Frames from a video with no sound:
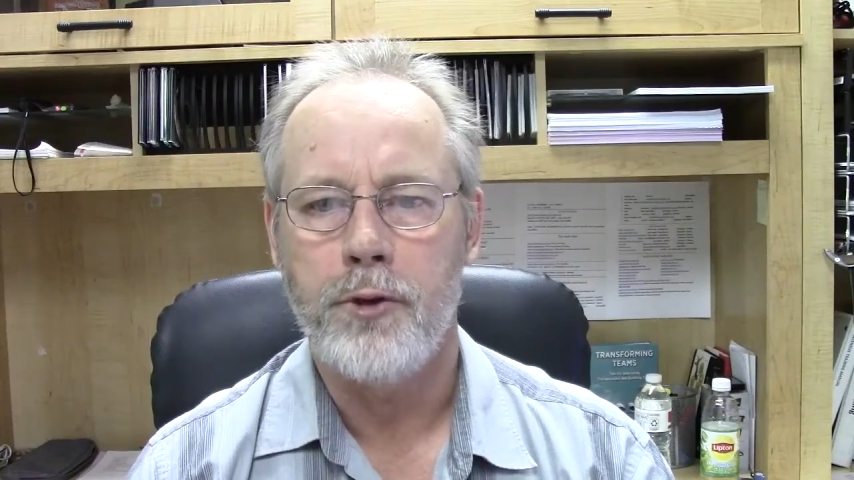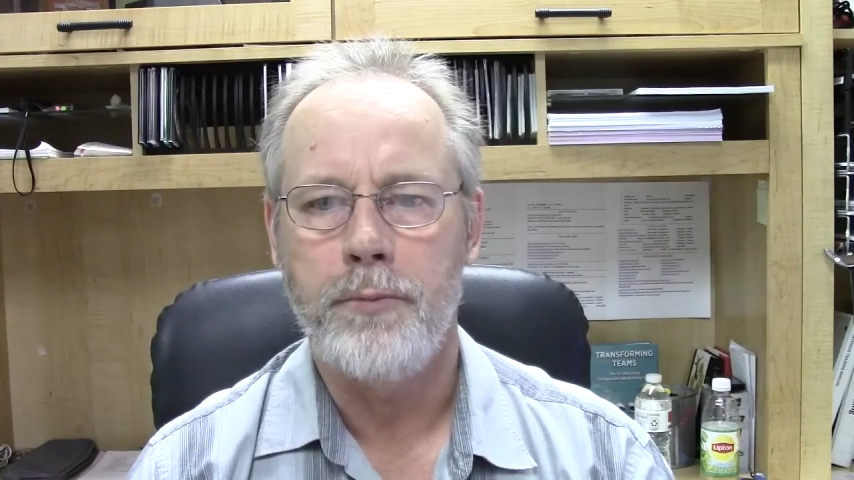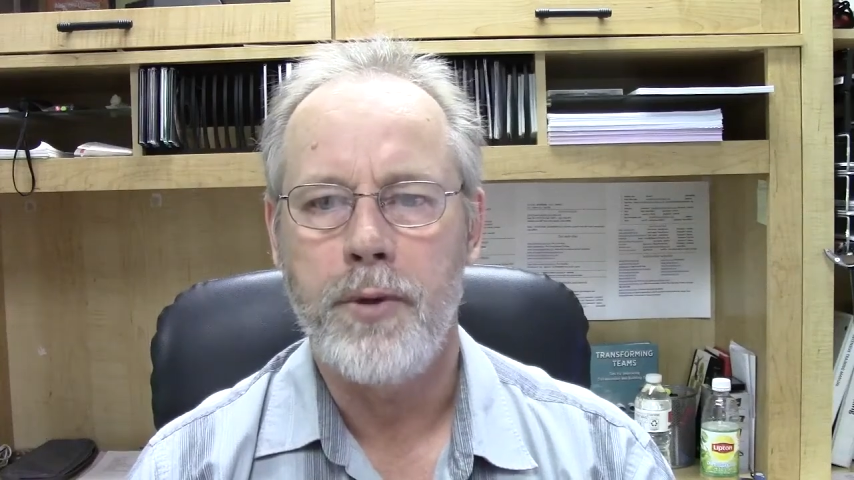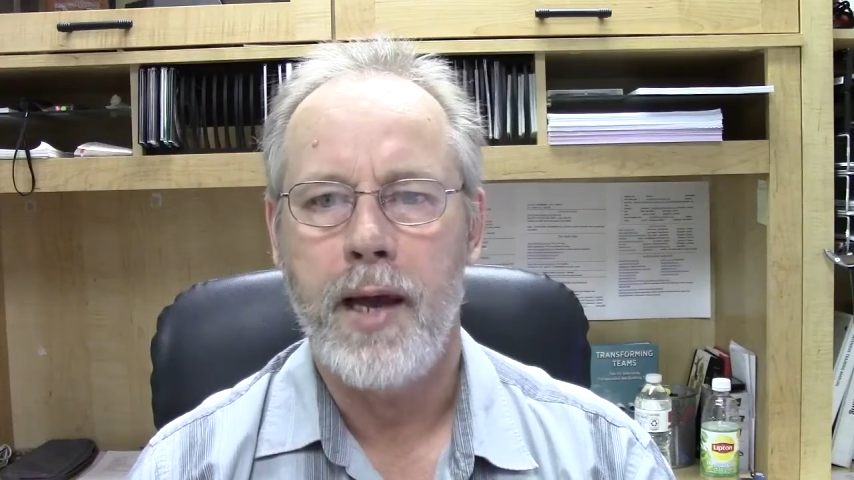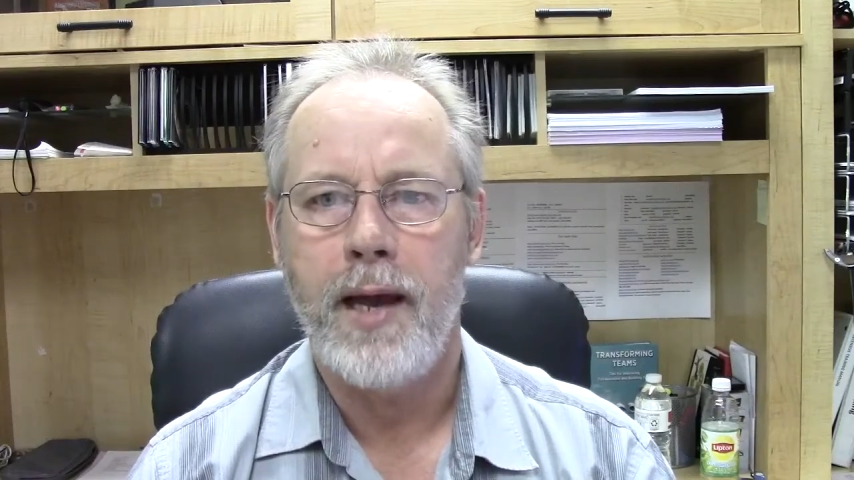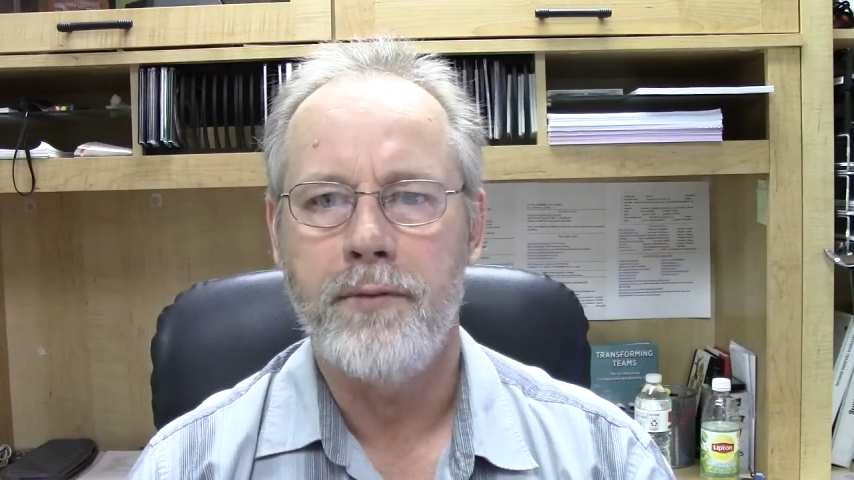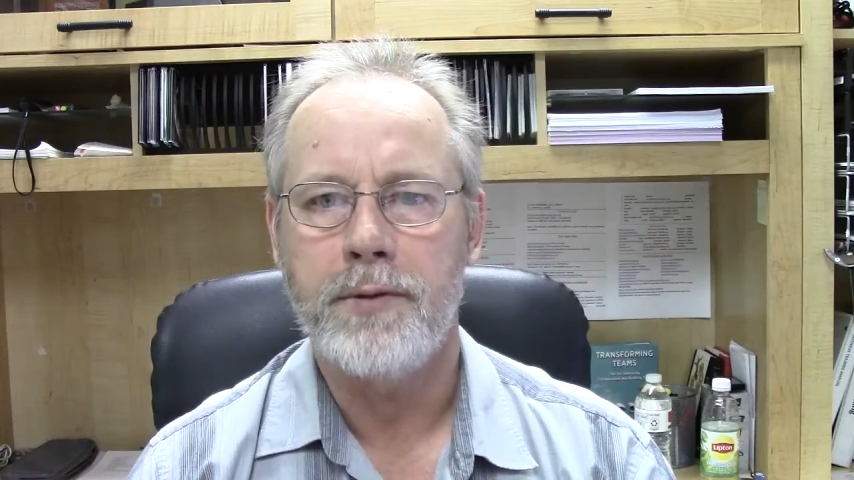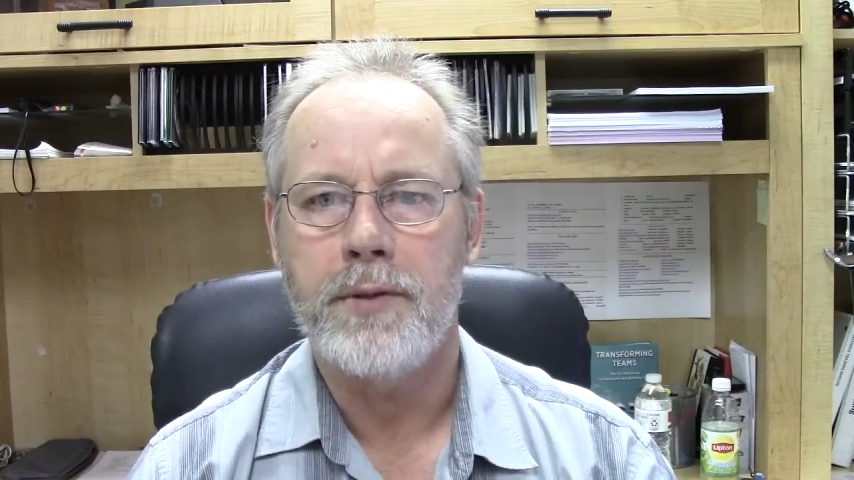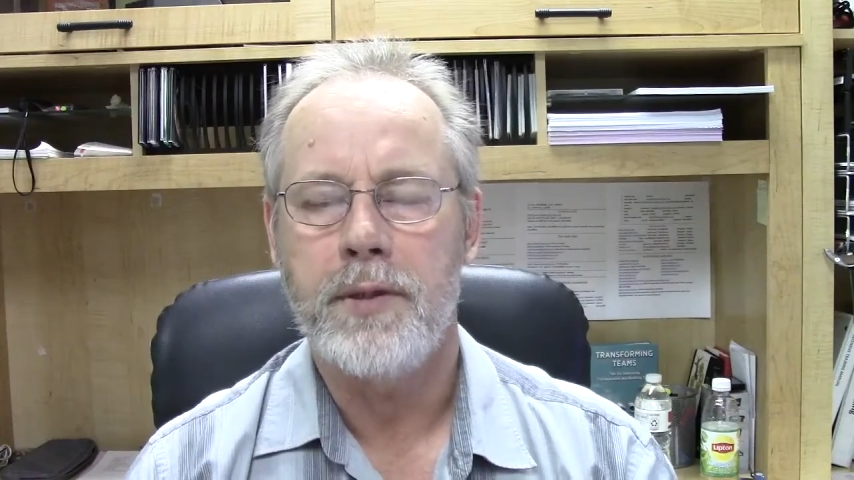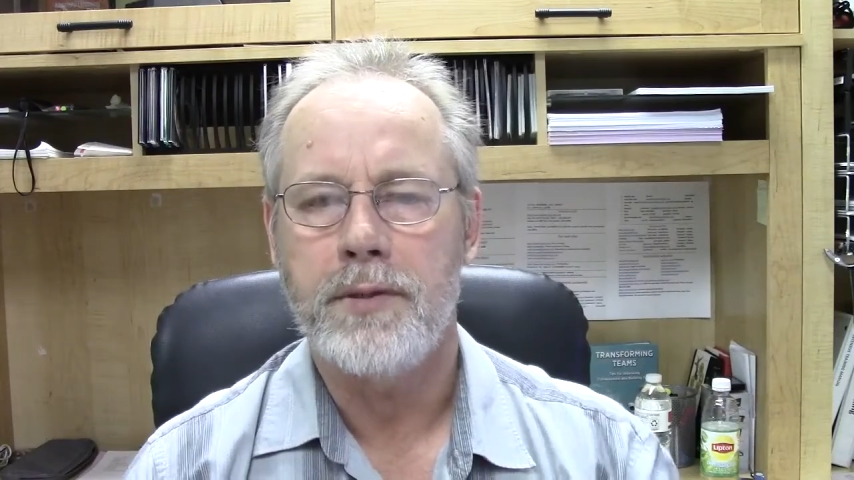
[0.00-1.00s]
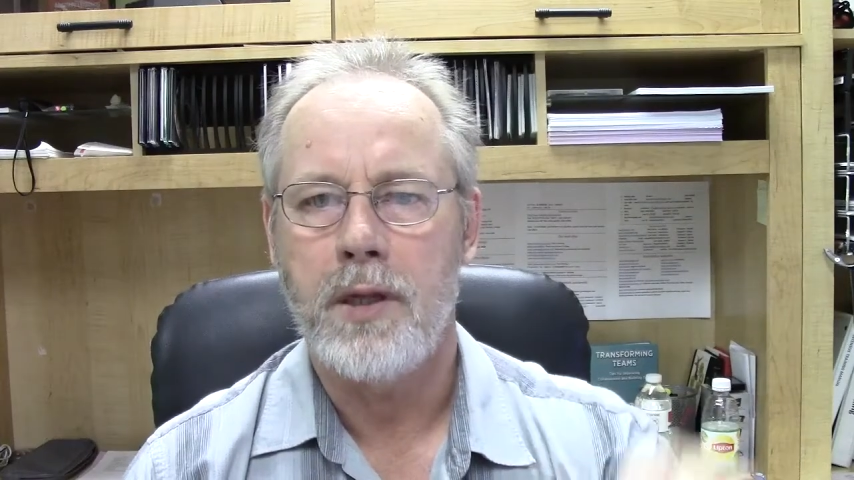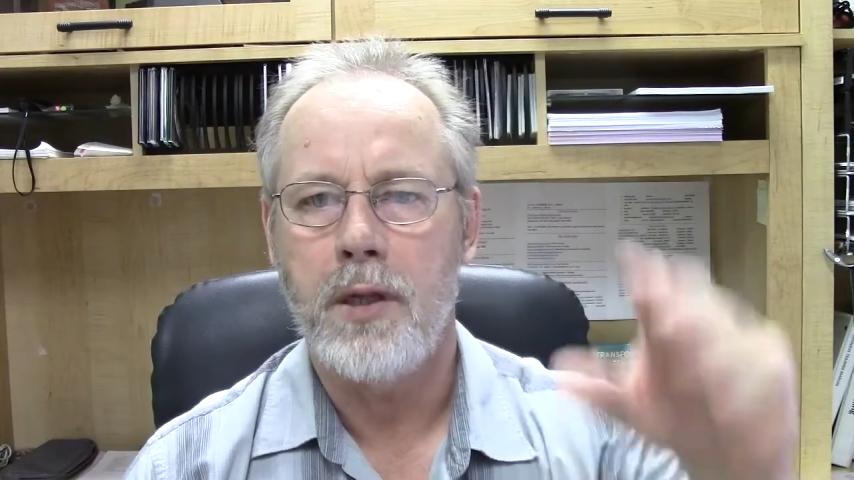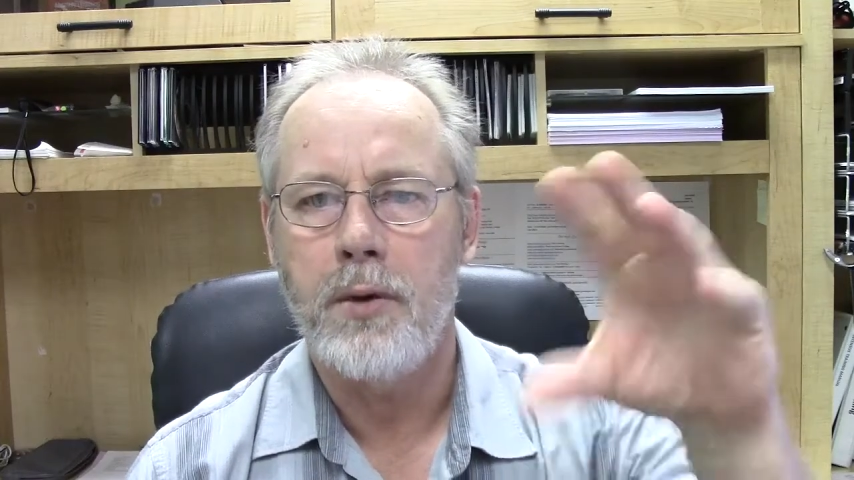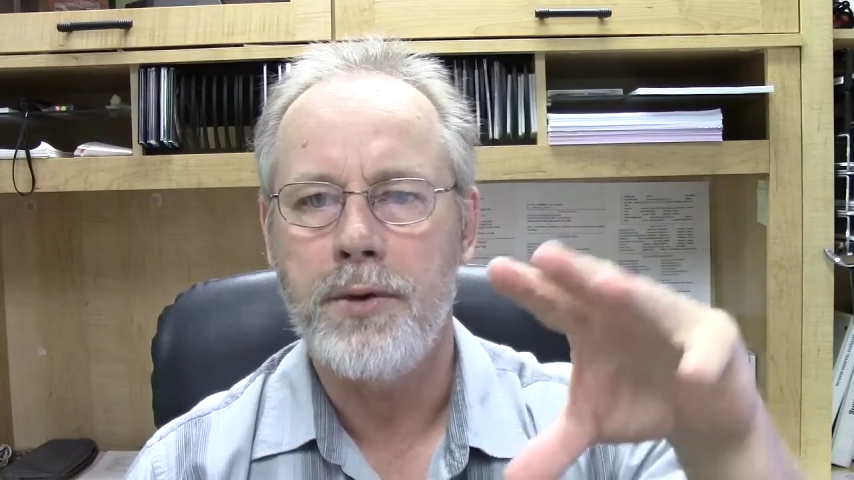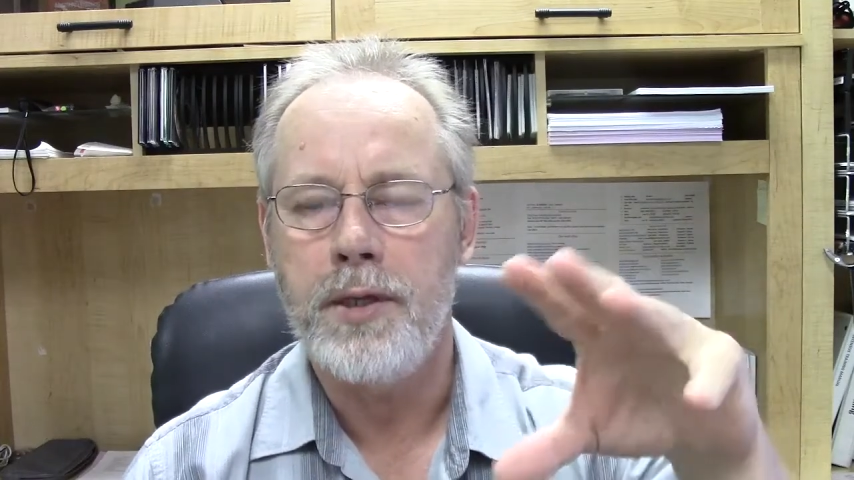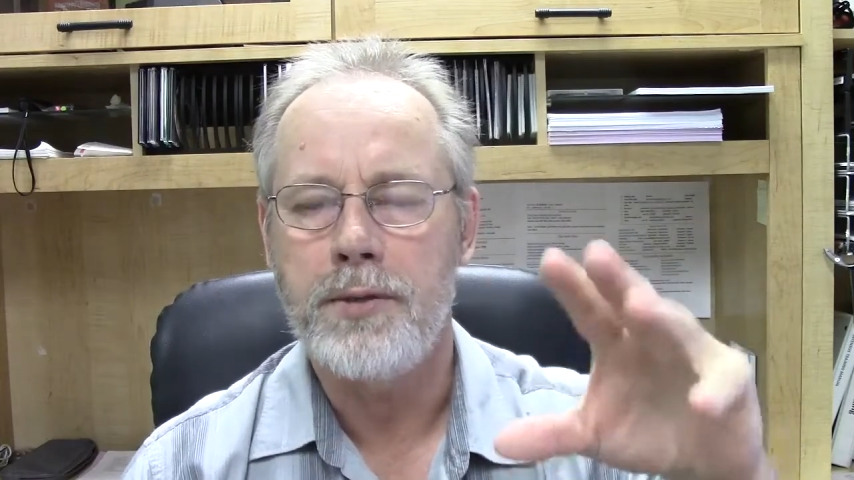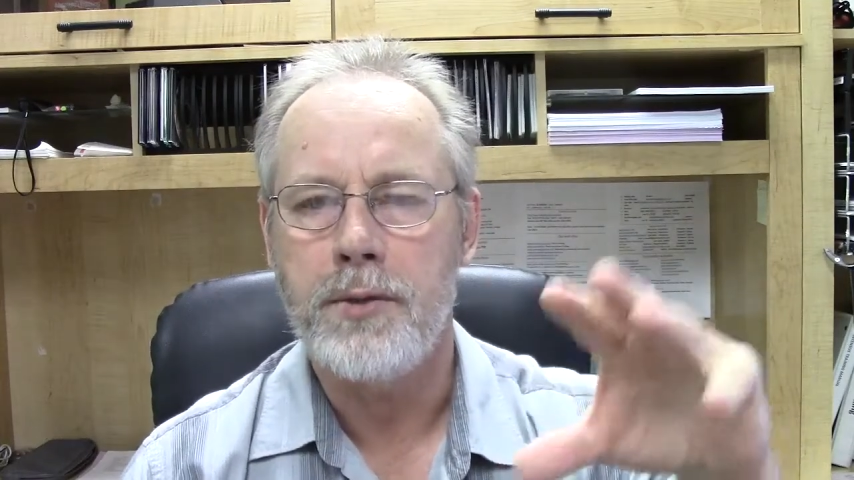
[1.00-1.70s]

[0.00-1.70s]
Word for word: group you have is a low-D,